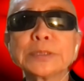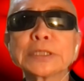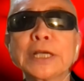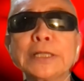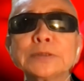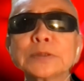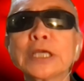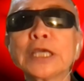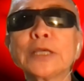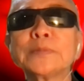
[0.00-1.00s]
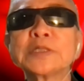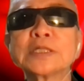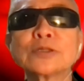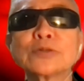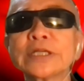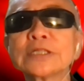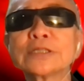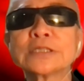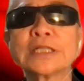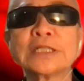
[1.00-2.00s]
a kind of game
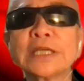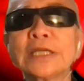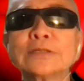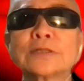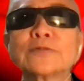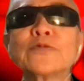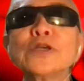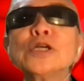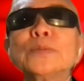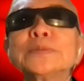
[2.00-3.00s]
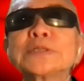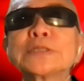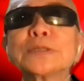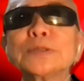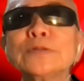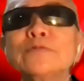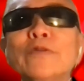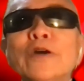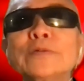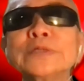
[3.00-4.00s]
situation at the end of the film, so
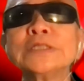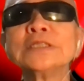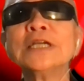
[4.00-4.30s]
involving